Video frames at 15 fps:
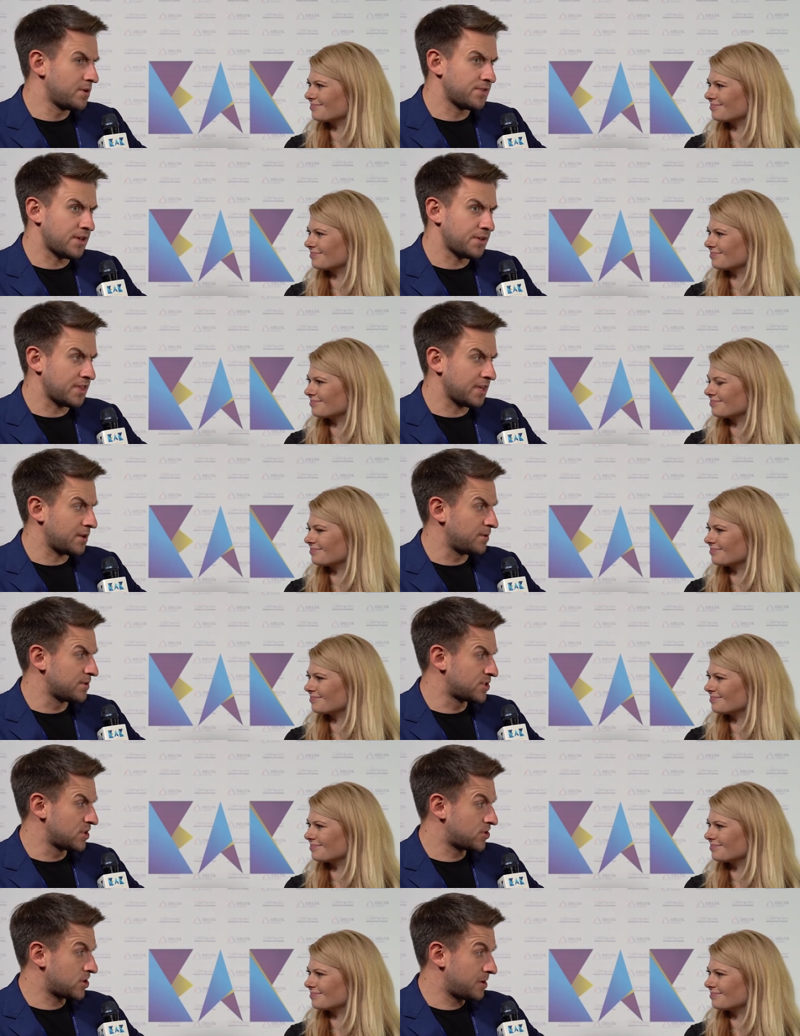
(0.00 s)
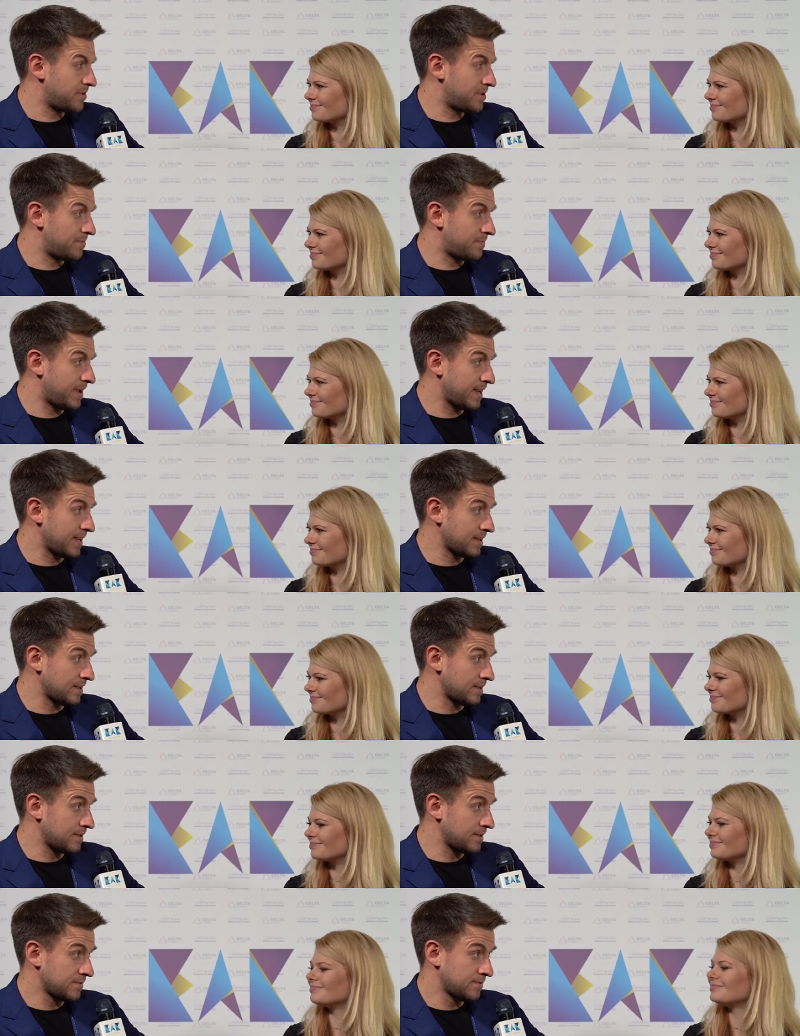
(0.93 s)
Speaker 1: with, I think it was a German bank.
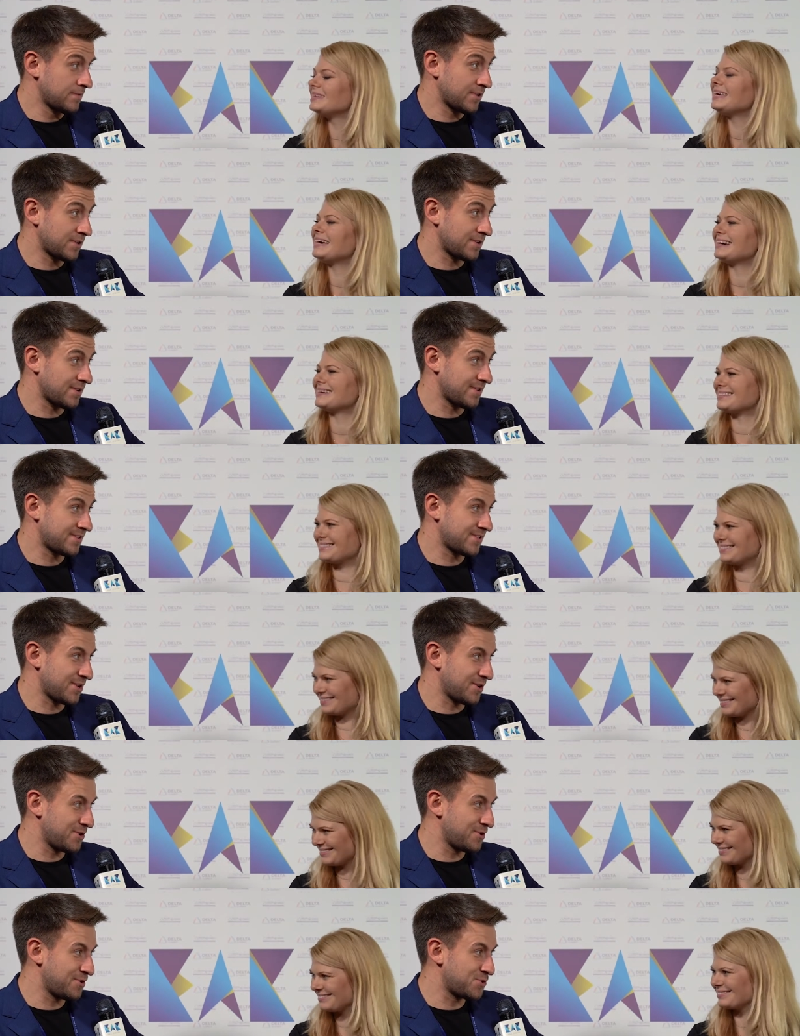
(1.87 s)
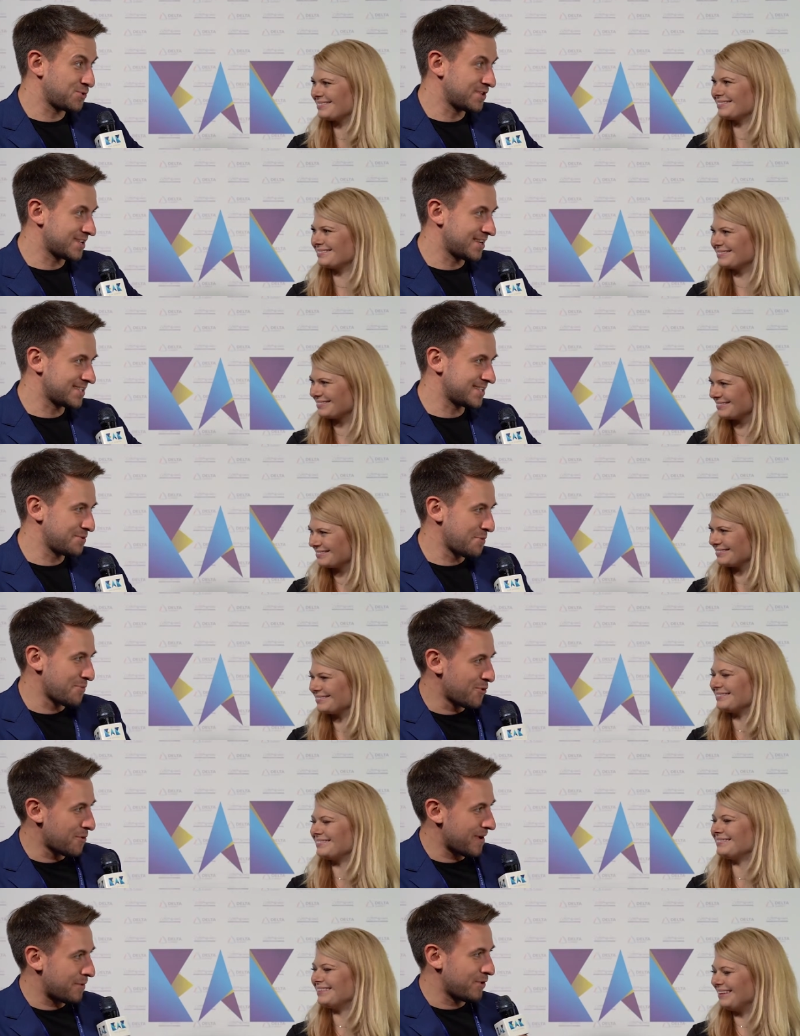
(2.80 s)
Speaker 2: Yes. So do you want to tell us a little bit
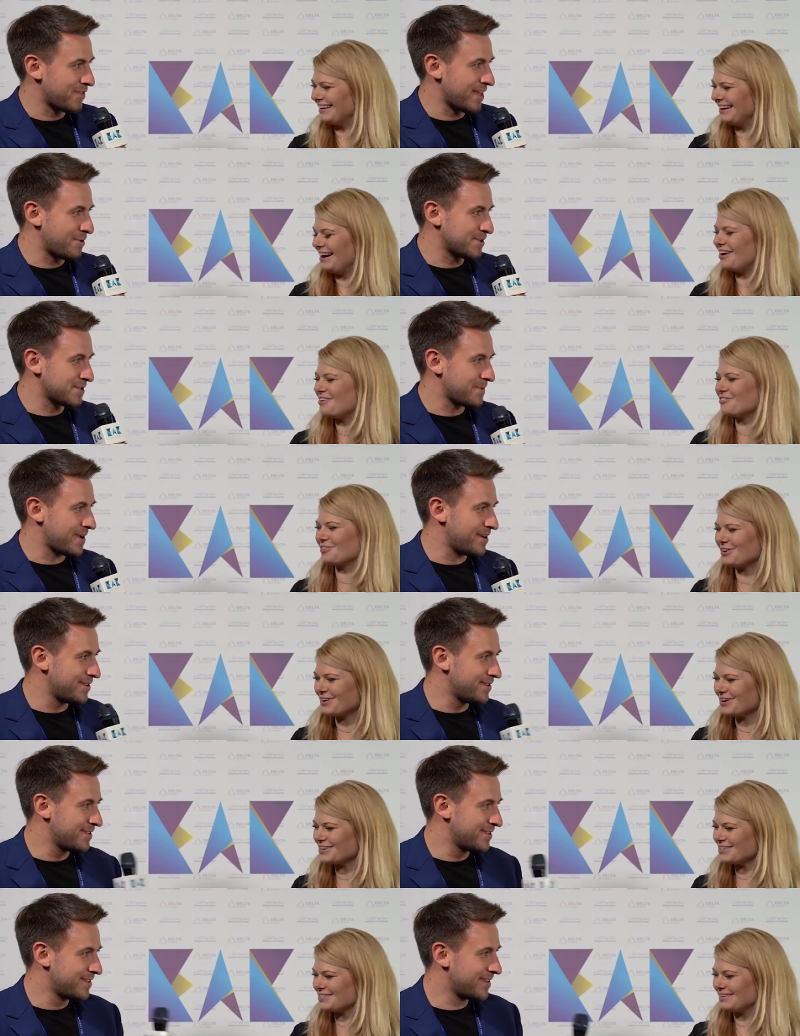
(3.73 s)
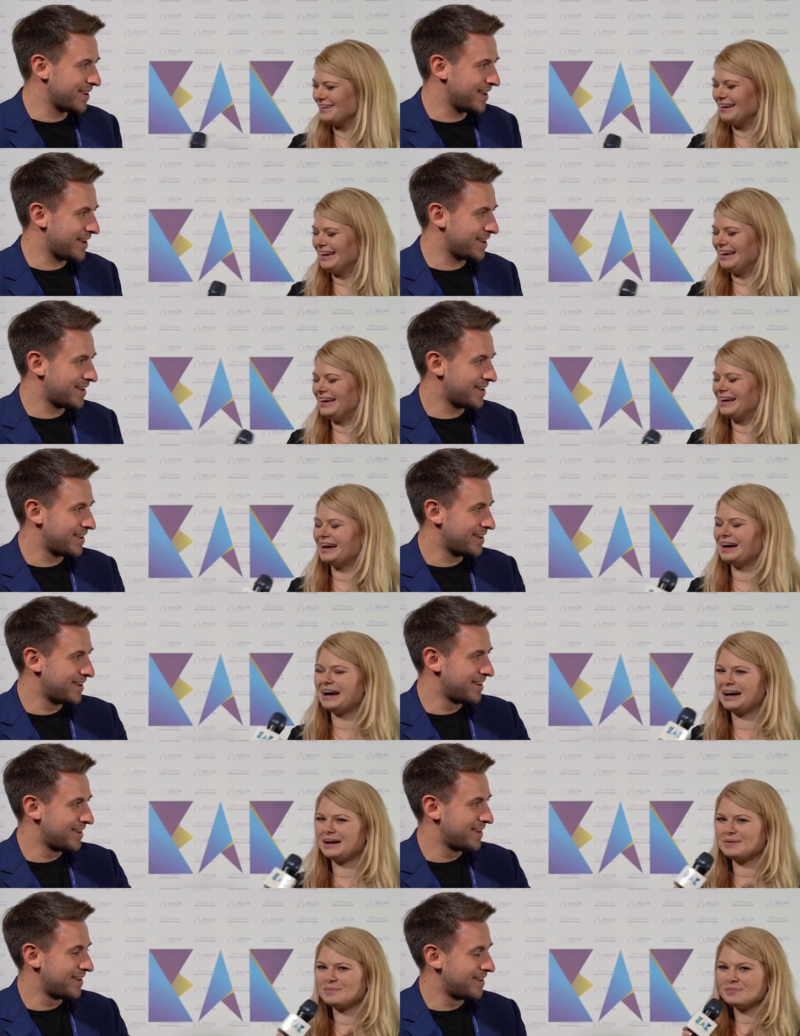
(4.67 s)
more about what that was about?
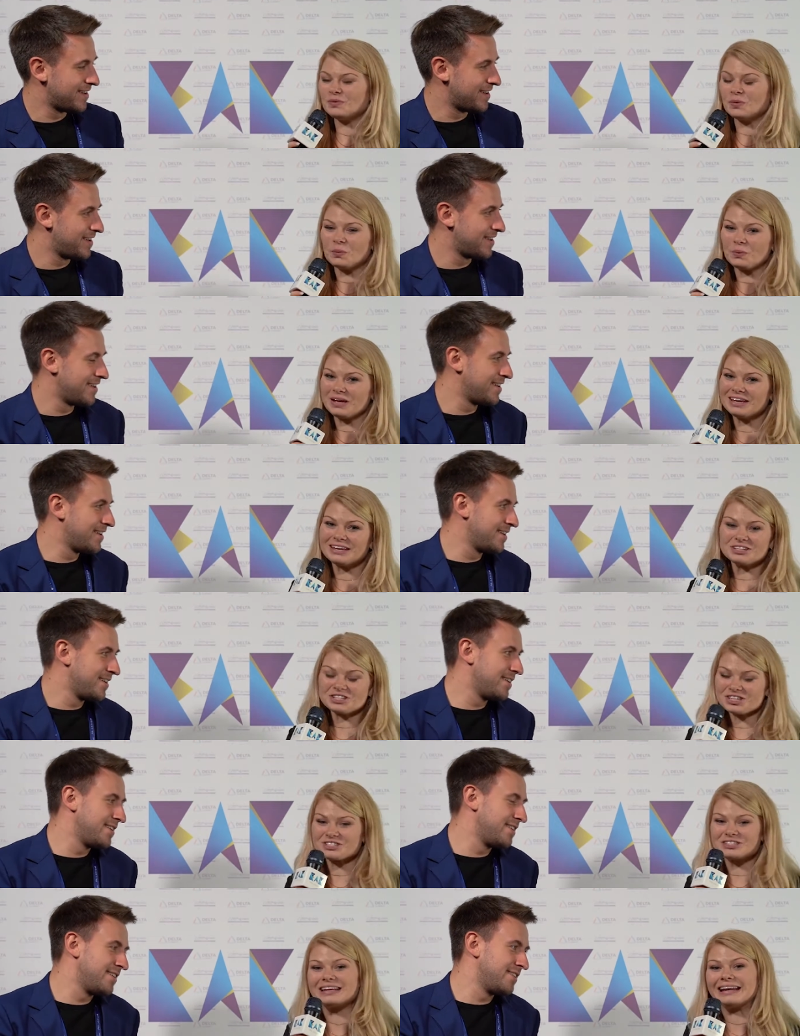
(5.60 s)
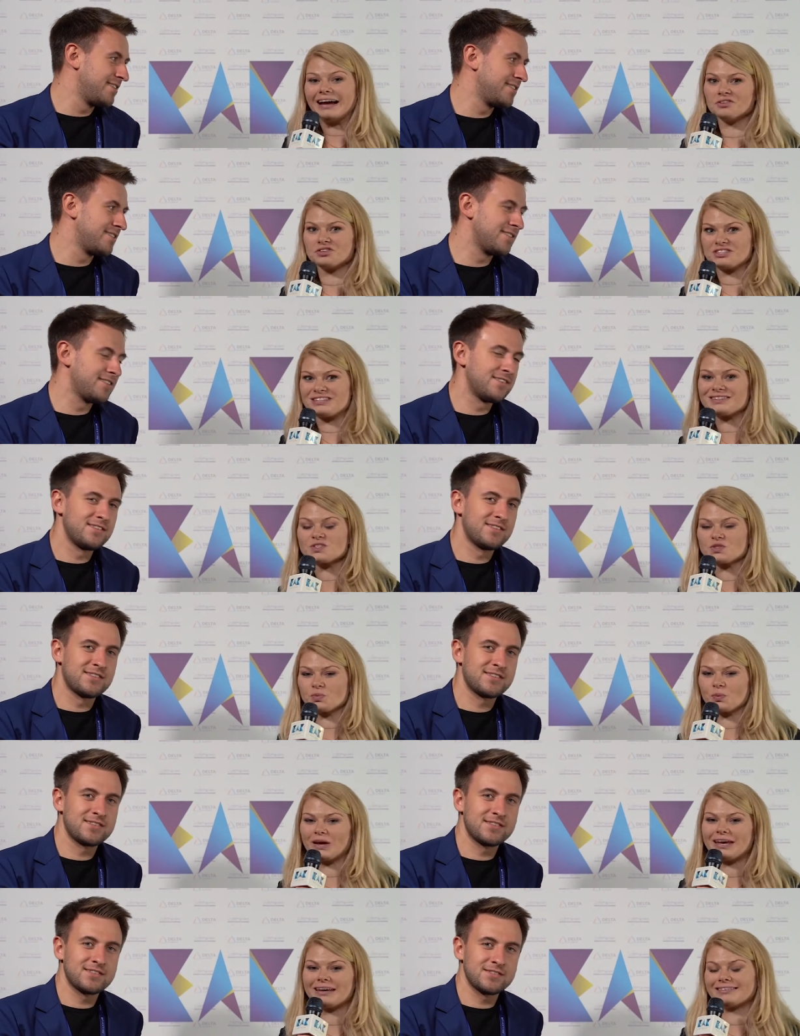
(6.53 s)
Um, we just announced this
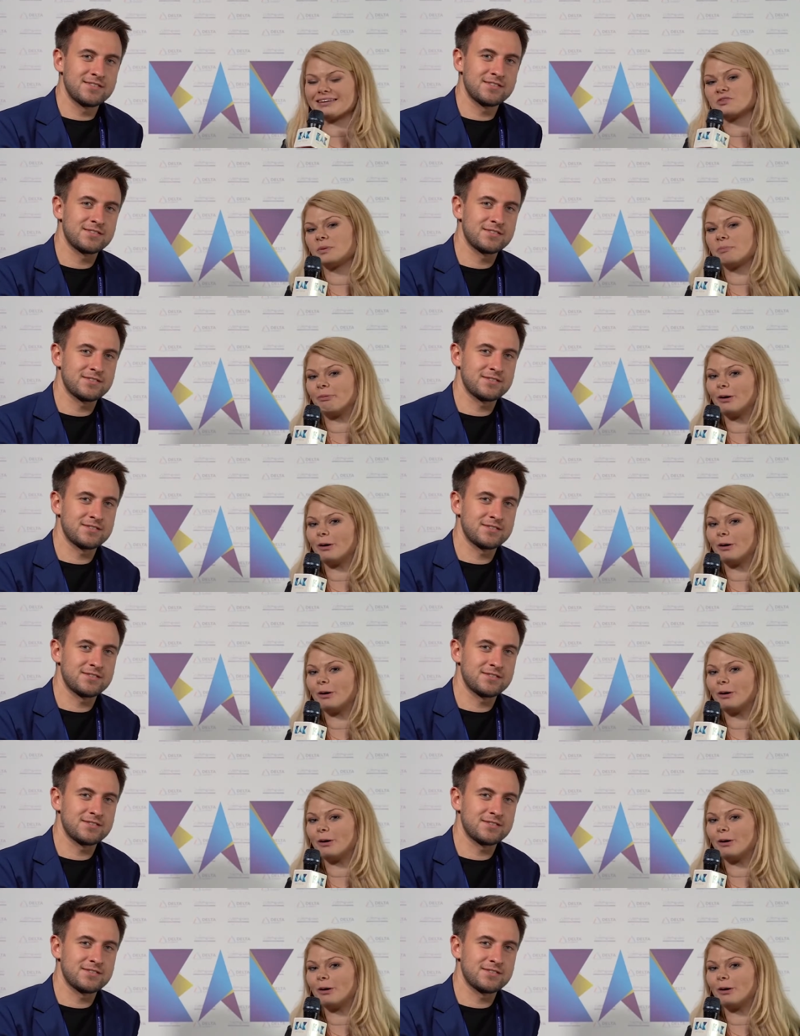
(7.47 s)
week that we